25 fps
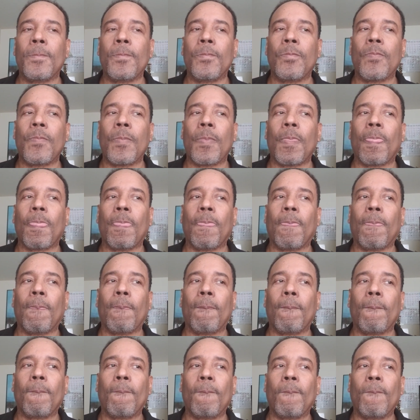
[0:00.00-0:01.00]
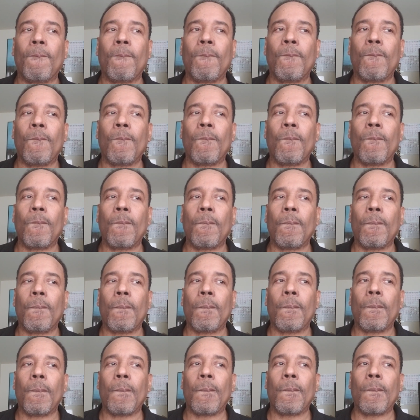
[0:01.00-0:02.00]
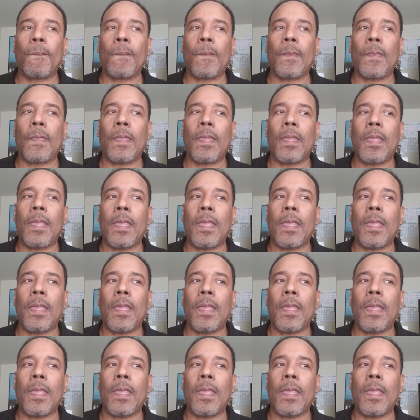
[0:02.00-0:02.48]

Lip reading: (silence)